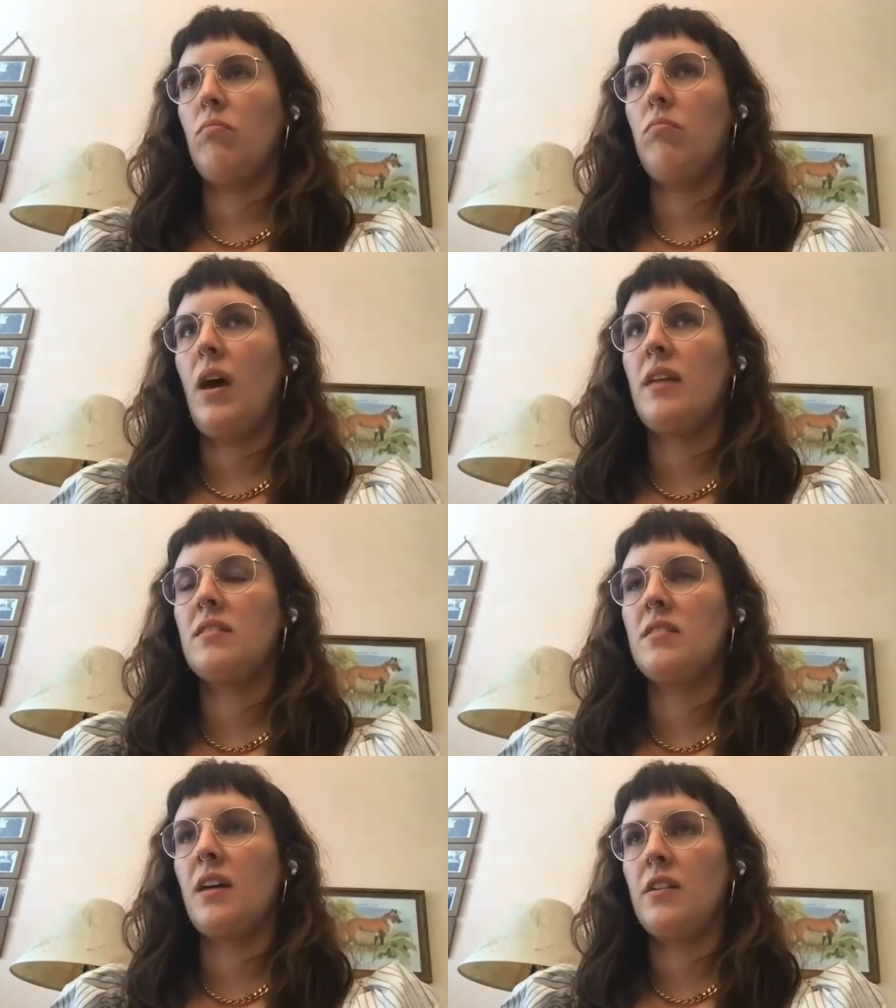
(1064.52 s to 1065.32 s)
had
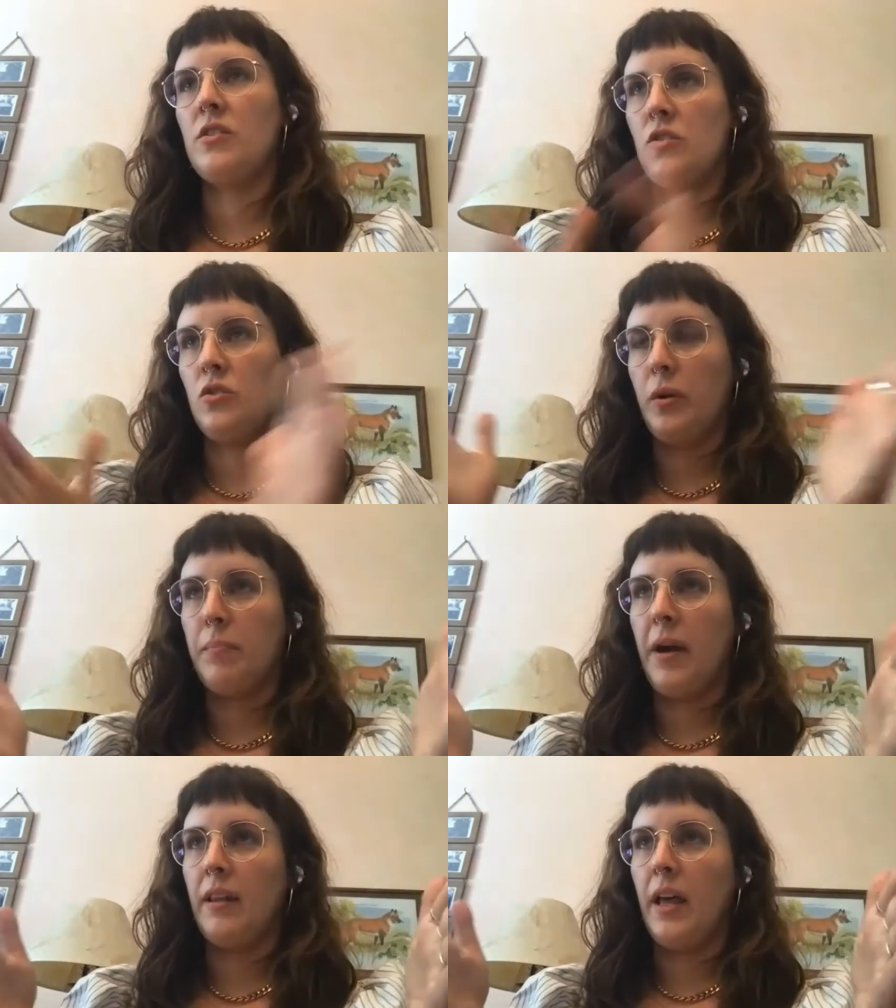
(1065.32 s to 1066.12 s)
decided to do it
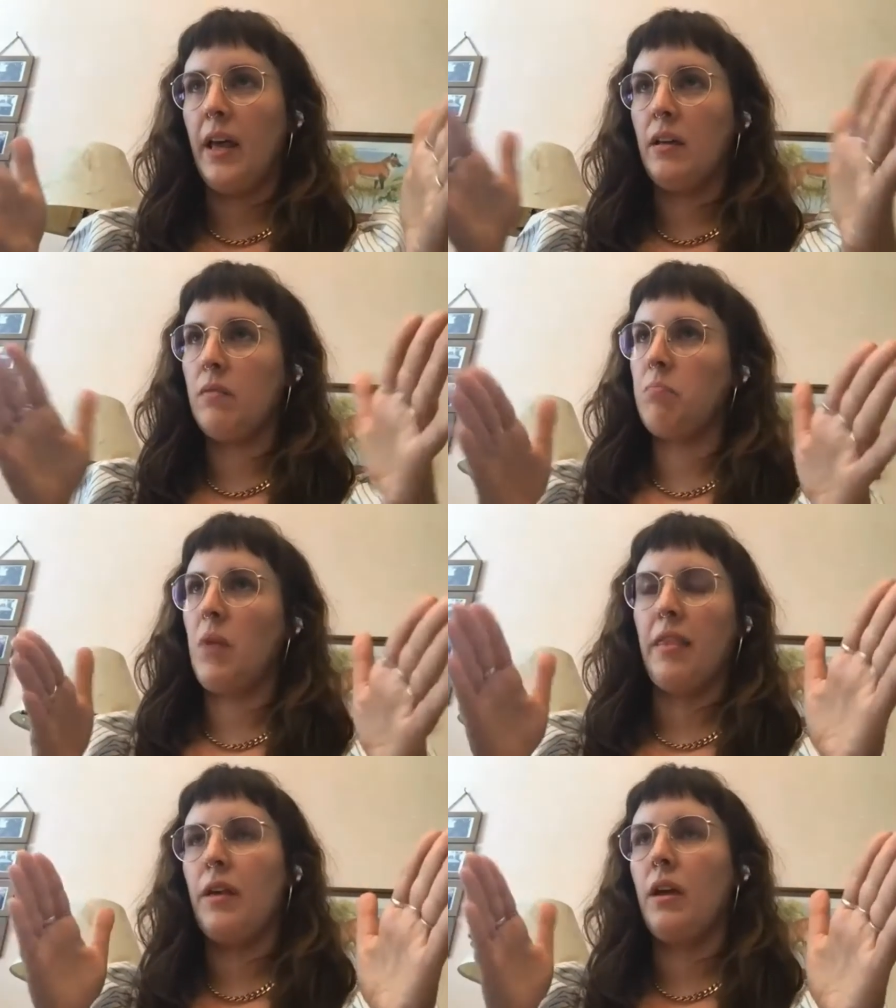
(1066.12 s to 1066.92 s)
by like,
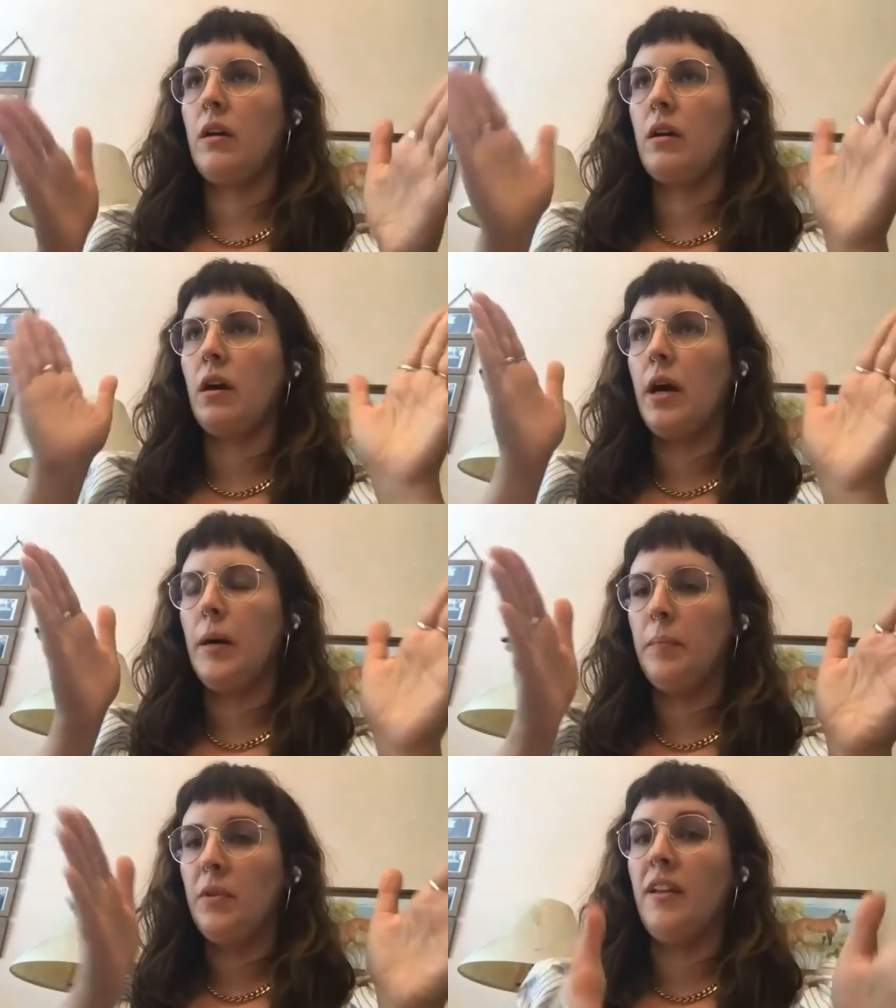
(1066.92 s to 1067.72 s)
I think
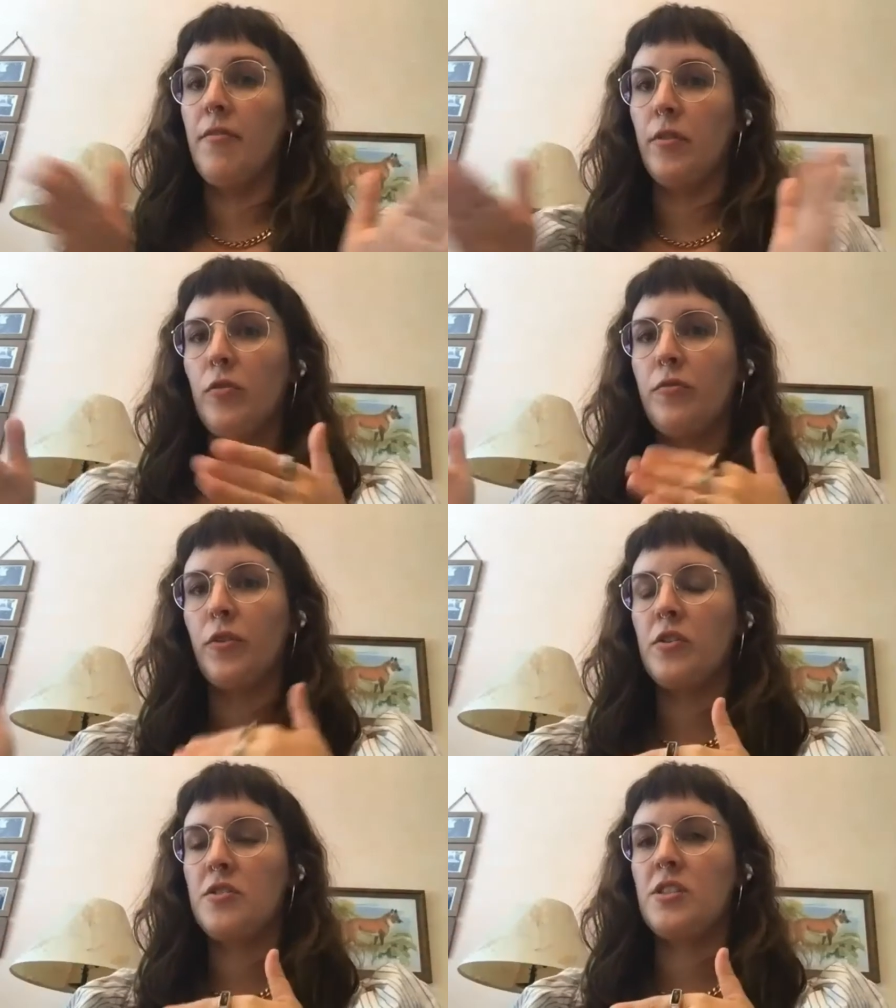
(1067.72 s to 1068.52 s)
level
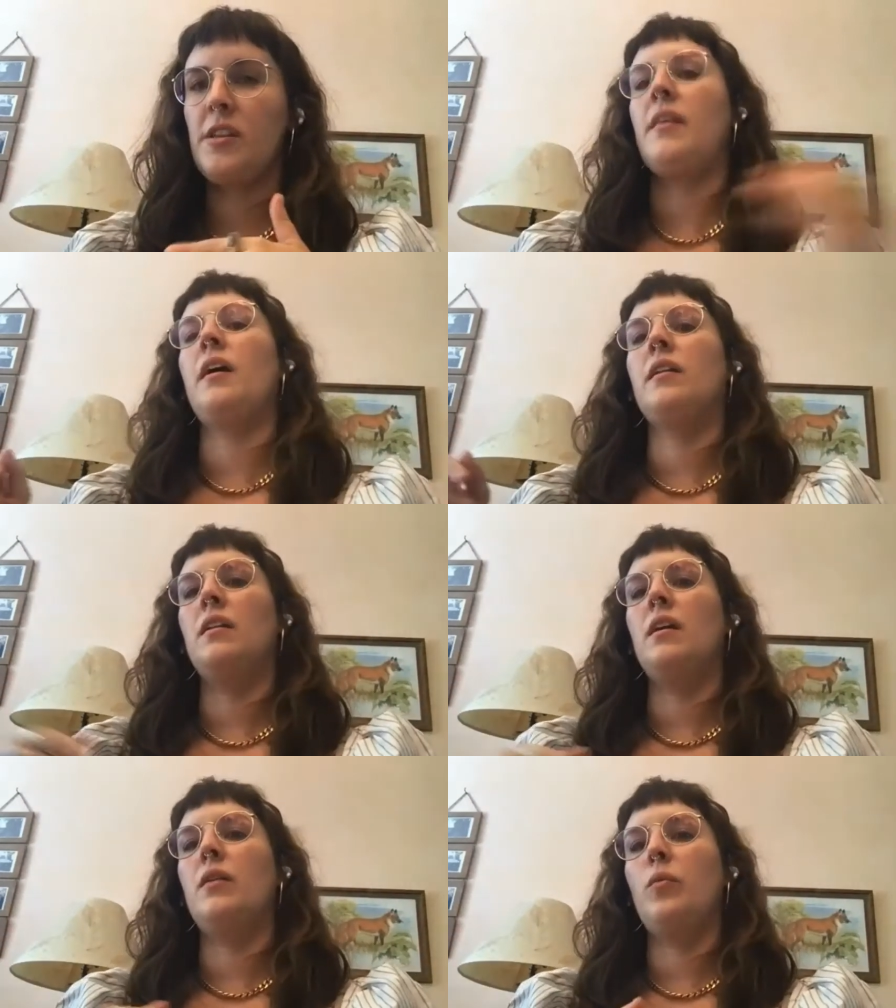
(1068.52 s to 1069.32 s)
first, and
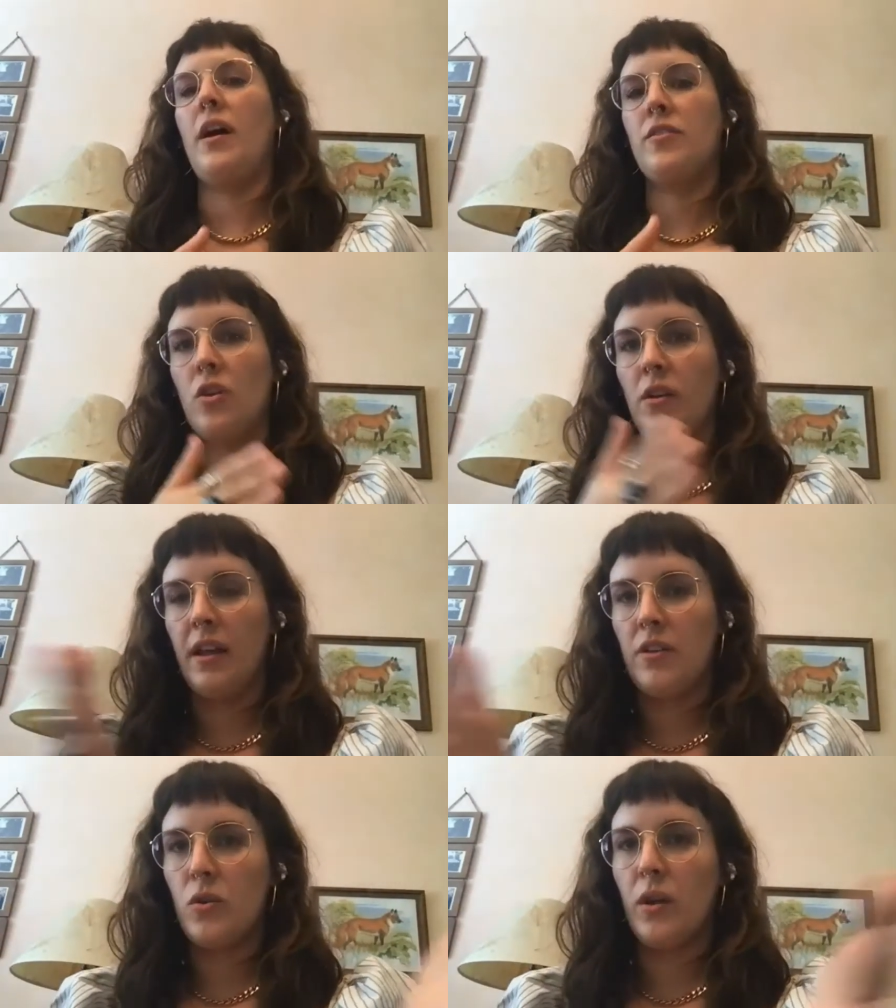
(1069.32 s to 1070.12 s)
then I started
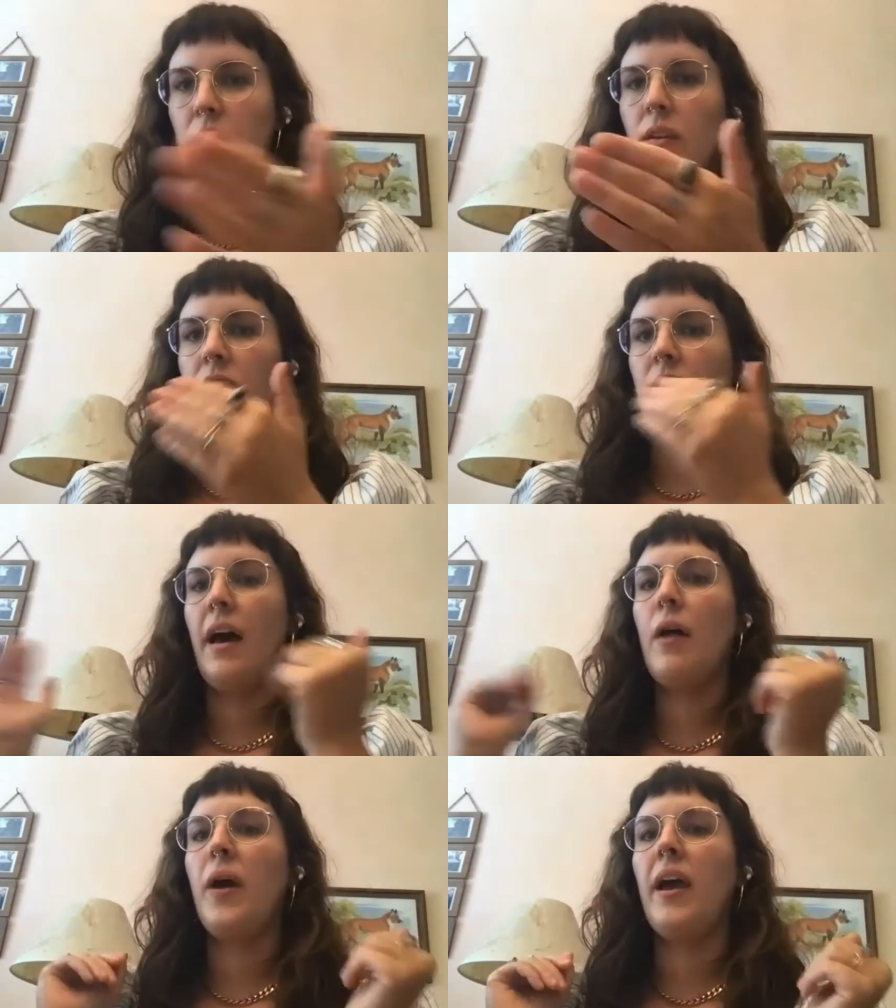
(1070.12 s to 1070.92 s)
entering things in
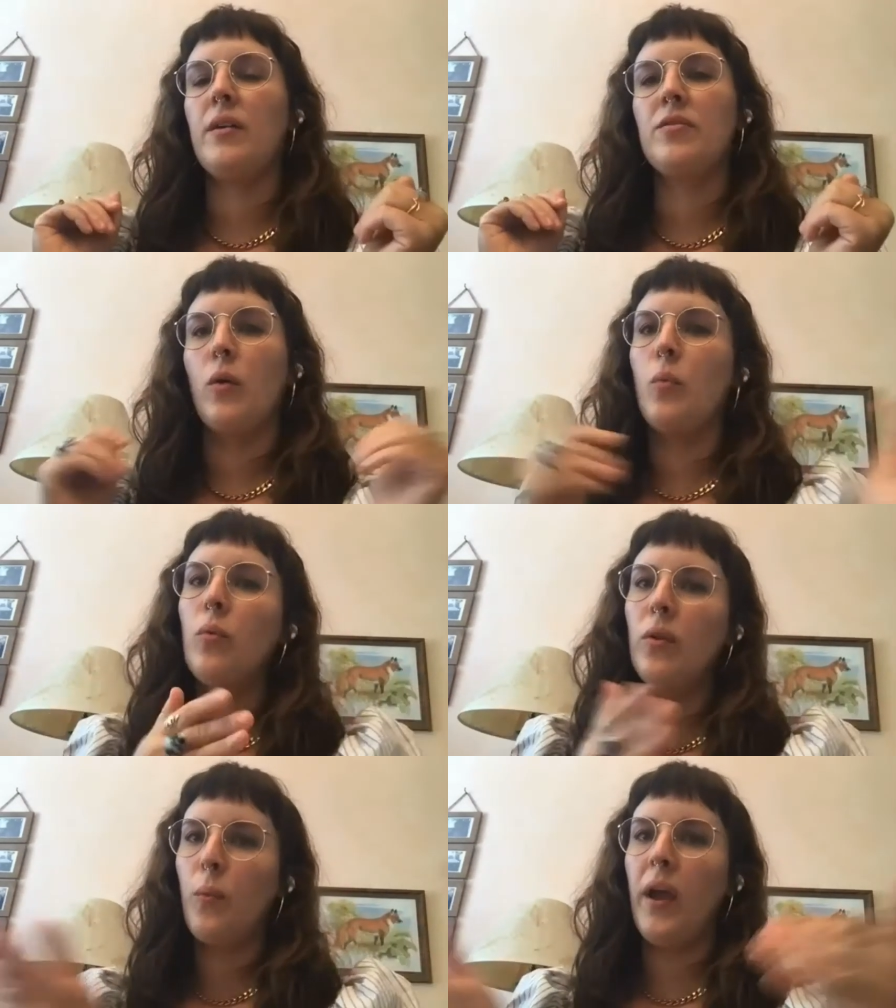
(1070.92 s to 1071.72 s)
that way. And I was like,
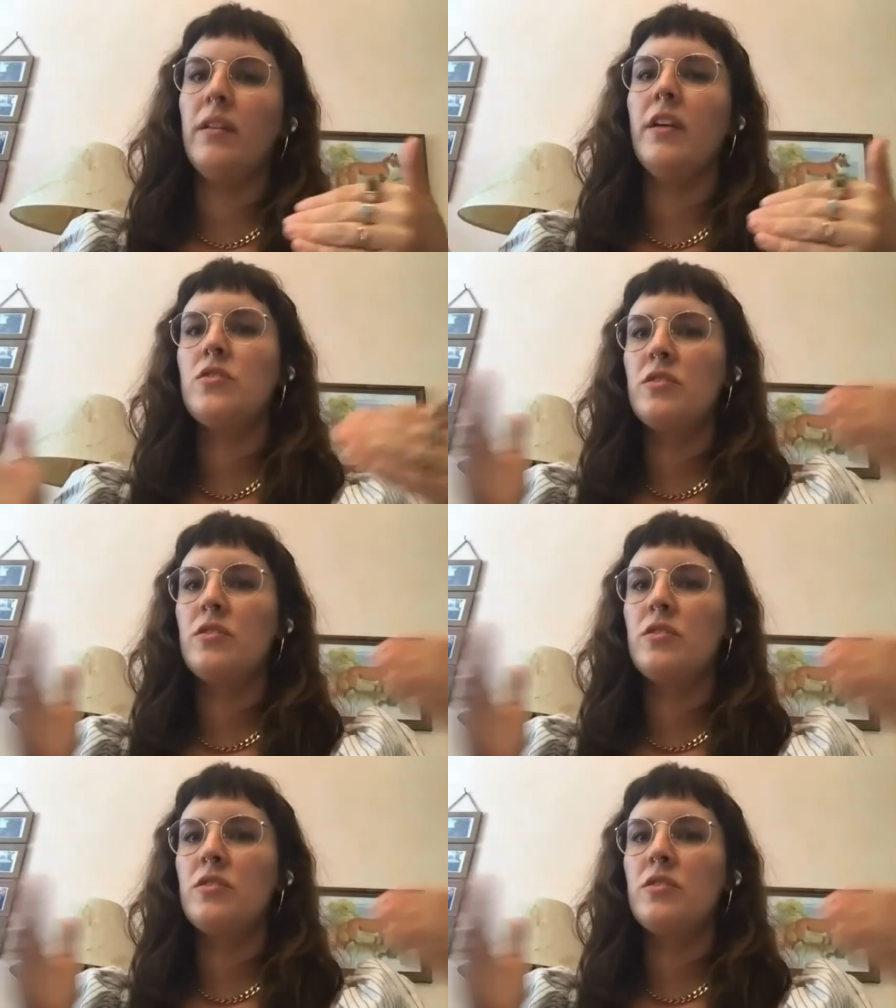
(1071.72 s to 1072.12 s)
well, wait, let's